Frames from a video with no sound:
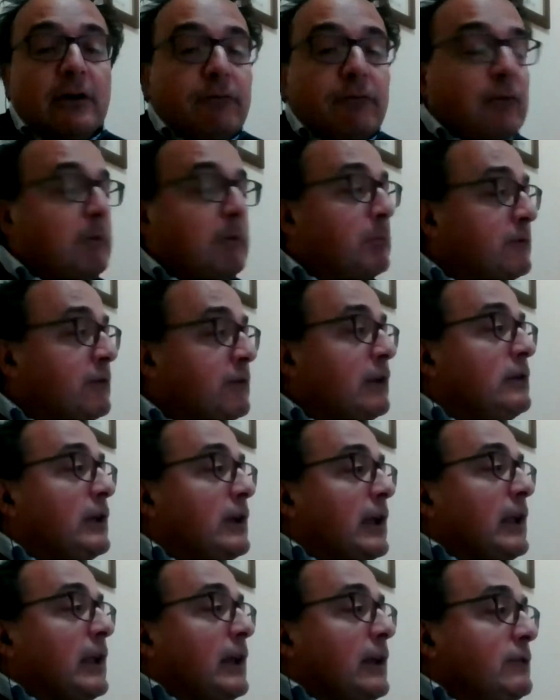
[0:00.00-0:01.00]

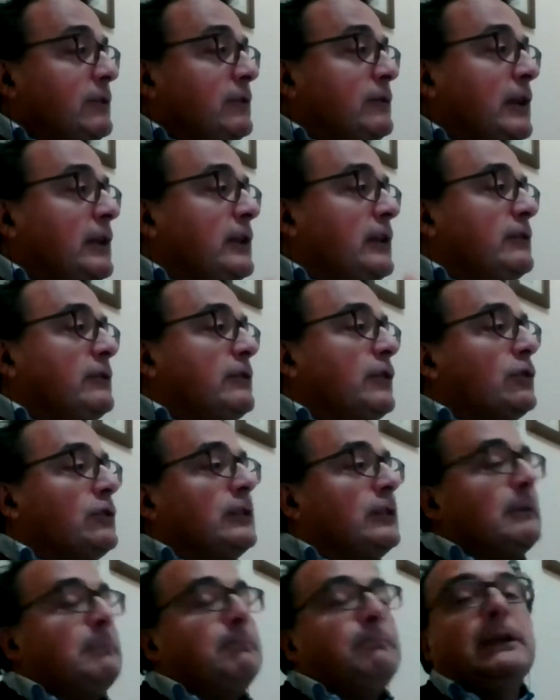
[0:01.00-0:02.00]
pharmaceutical, as you said, is
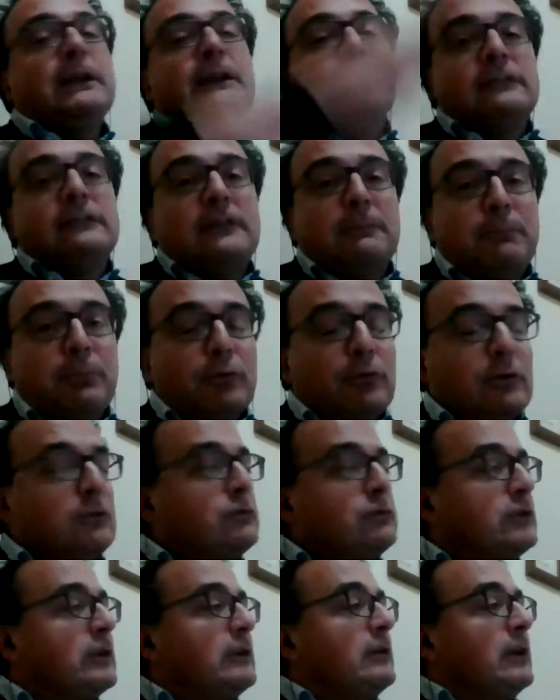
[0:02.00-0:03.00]
not the biggest
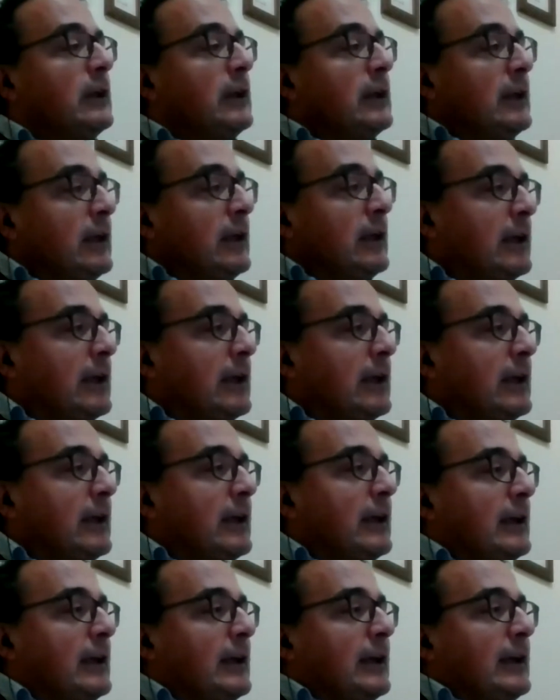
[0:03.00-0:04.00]
polluter
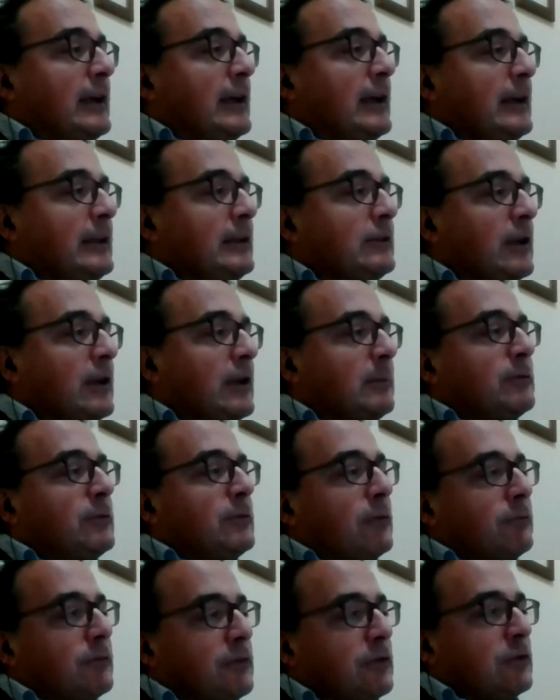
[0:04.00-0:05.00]
in terms
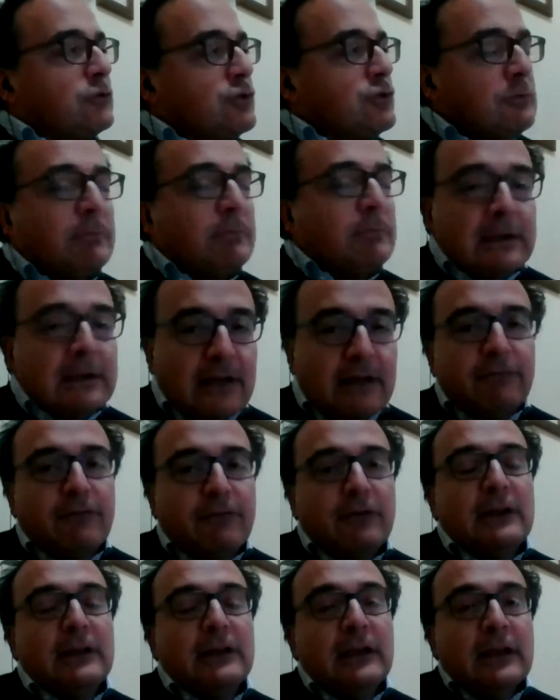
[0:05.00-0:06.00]
of CO2, but
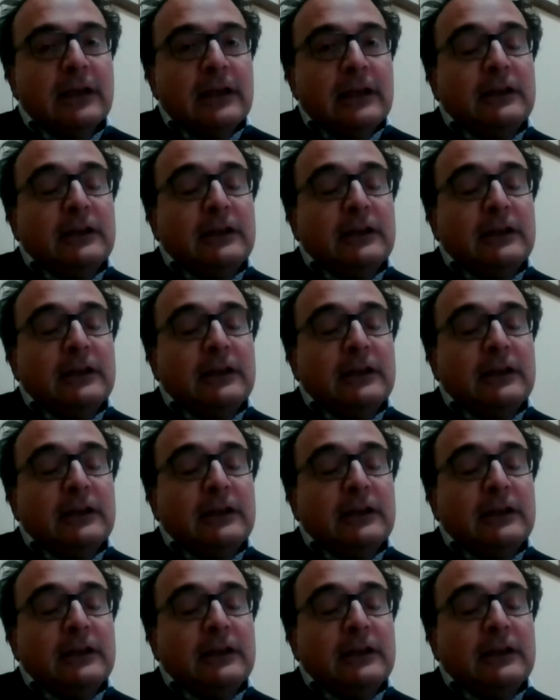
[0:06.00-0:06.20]
definitely,